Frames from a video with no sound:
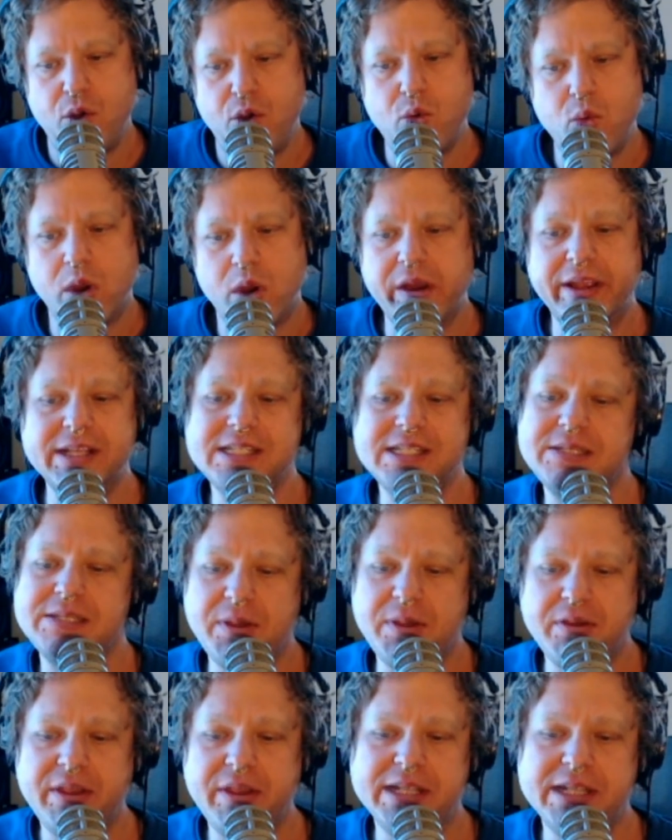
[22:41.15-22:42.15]
we're
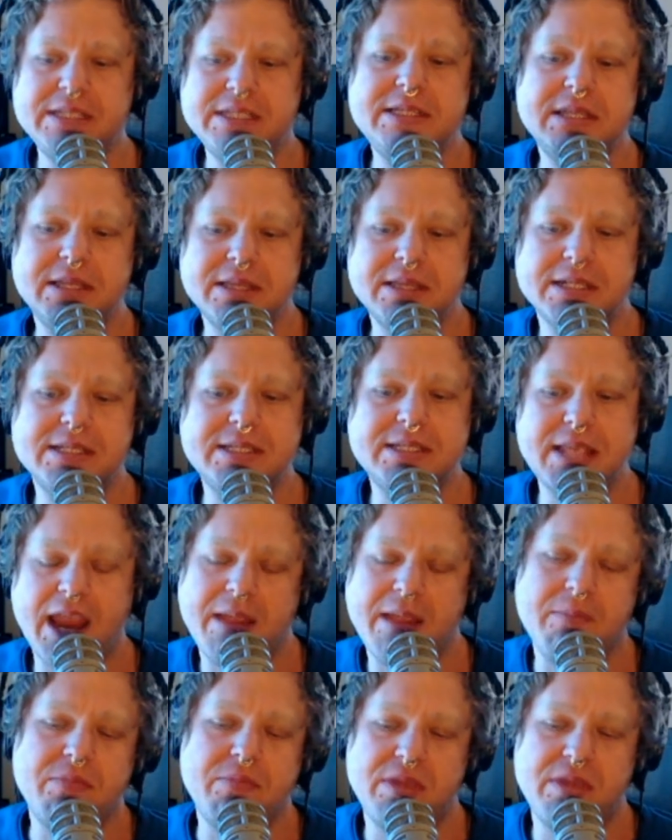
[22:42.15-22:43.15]
experiencing the
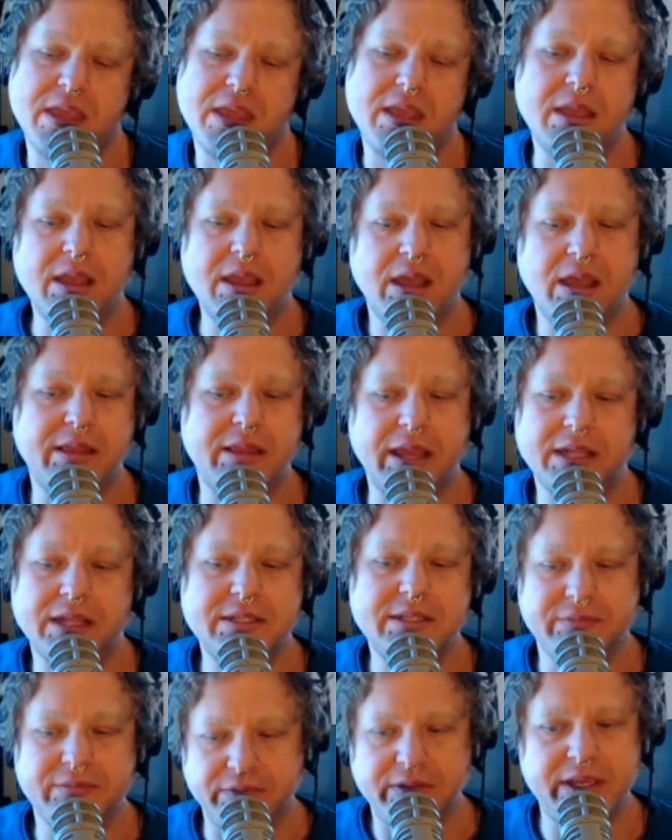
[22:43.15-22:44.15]
same thing
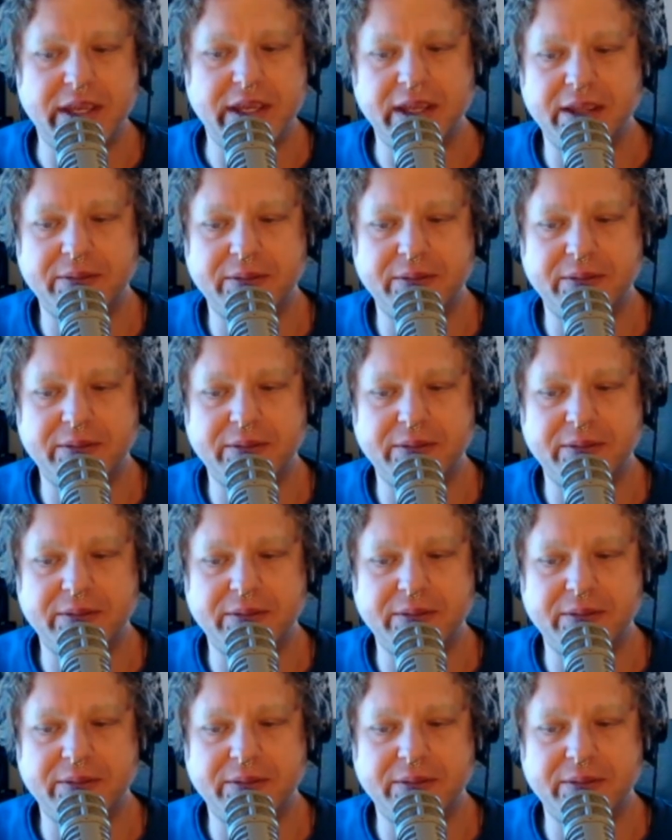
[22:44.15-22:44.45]
collectively.